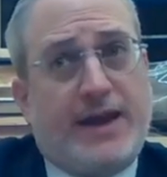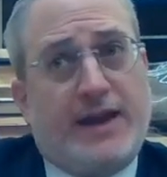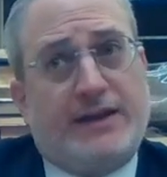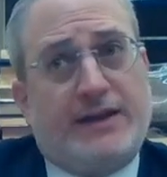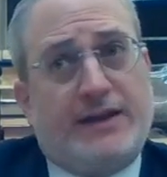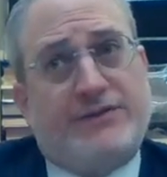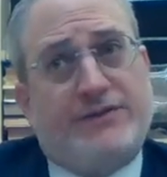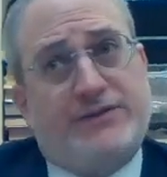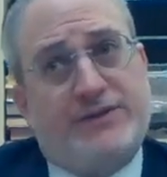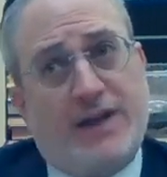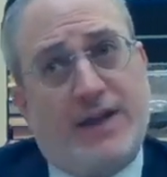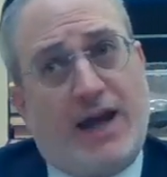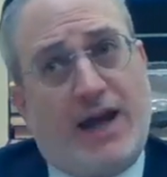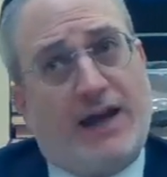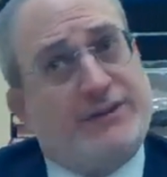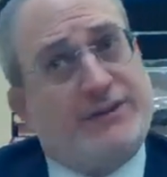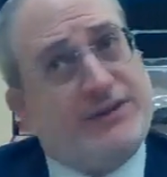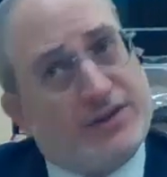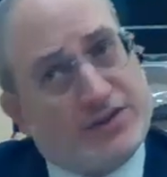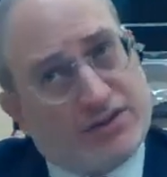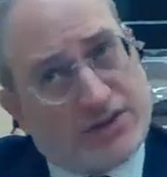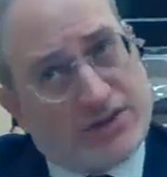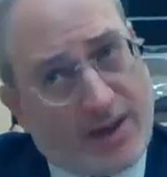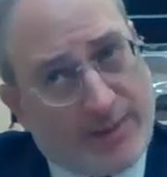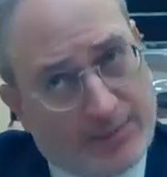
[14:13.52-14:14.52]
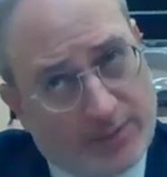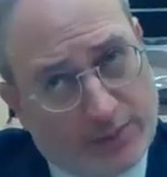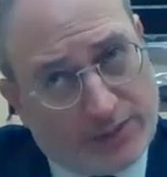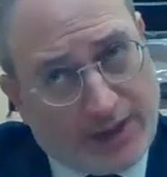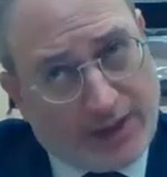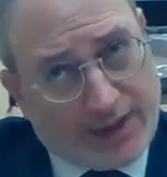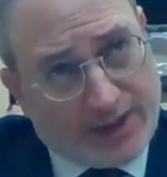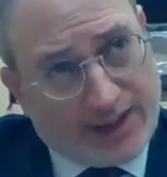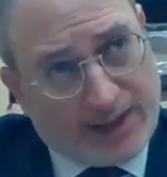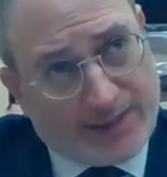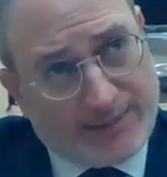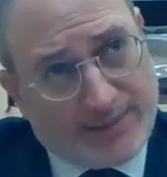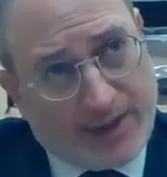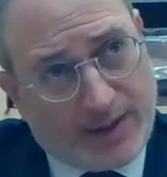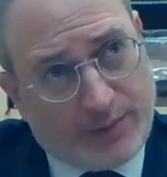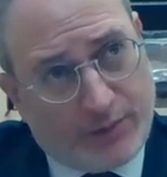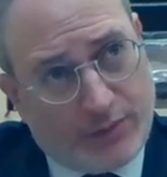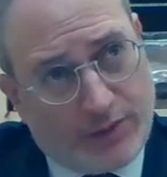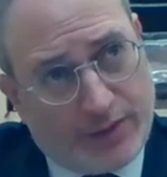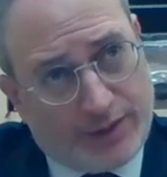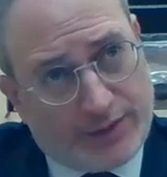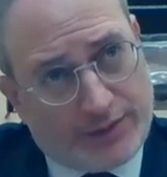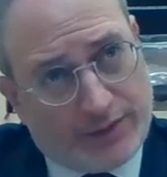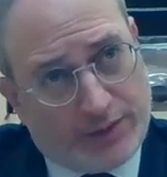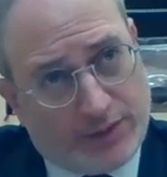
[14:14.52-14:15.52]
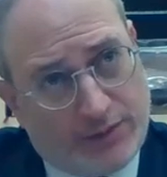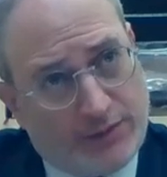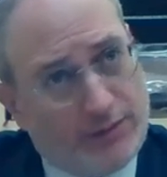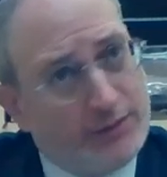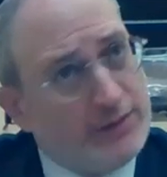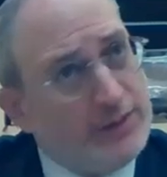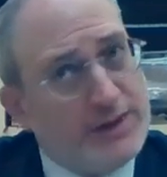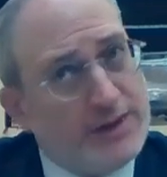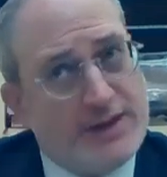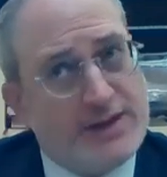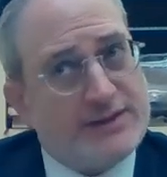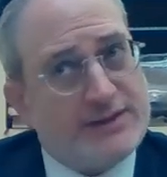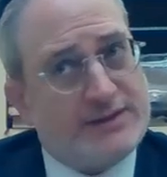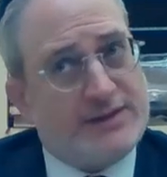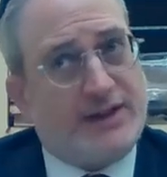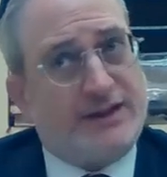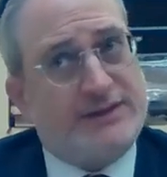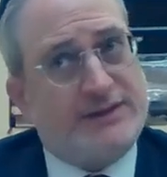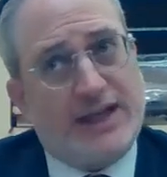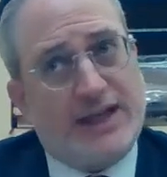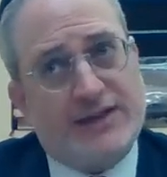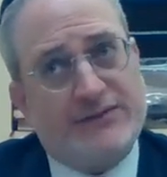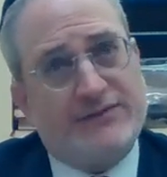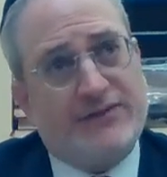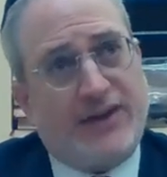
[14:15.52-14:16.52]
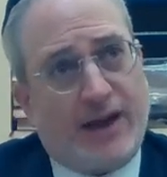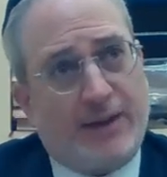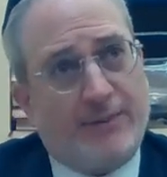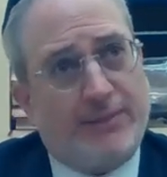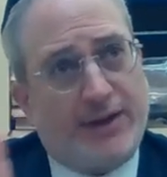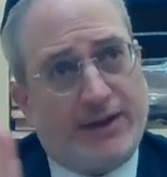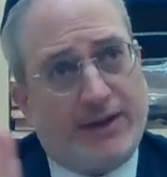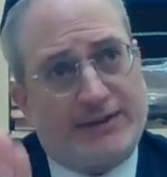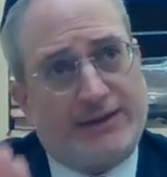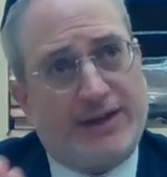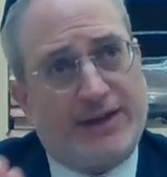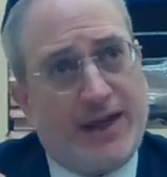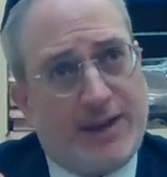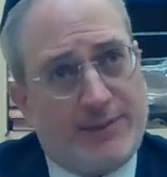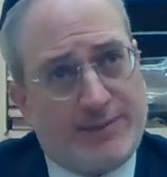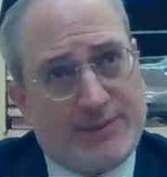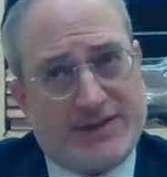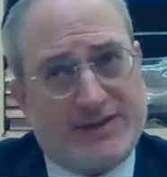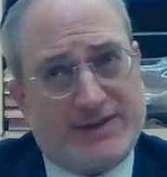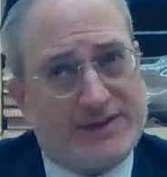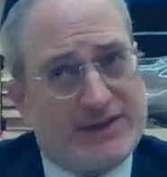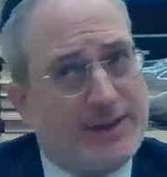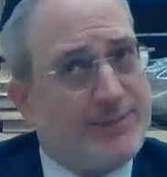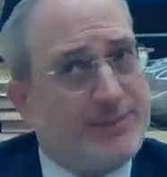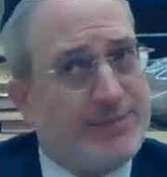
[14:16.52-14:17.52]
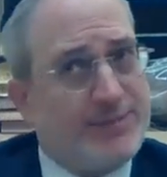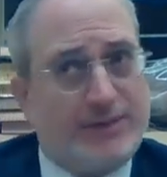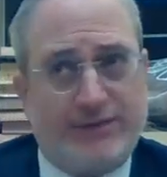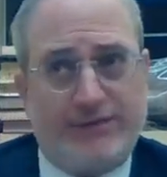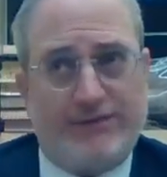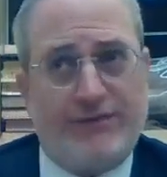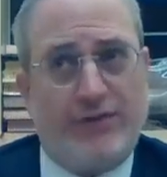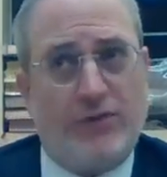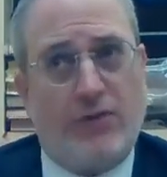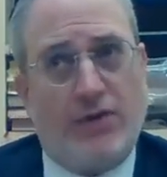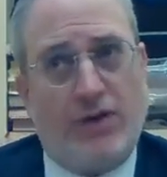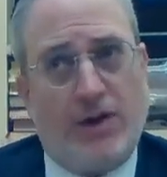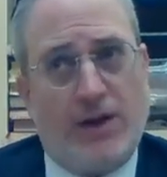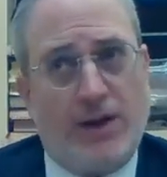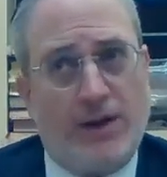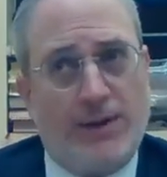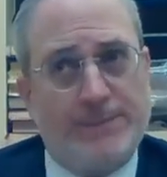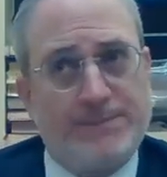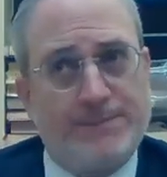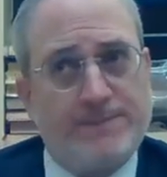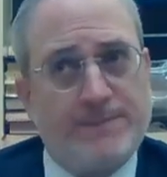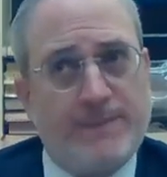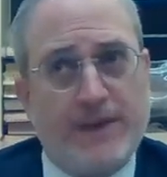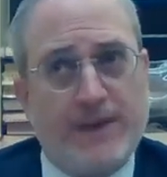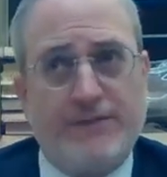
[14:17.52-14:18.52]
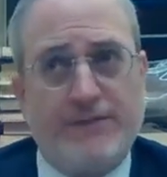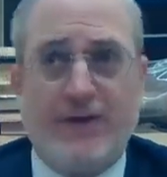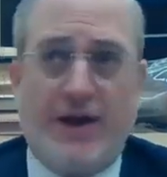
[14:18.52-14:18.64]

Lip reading: And if not, and I warn you, sartem va'abatem, you slip and fall.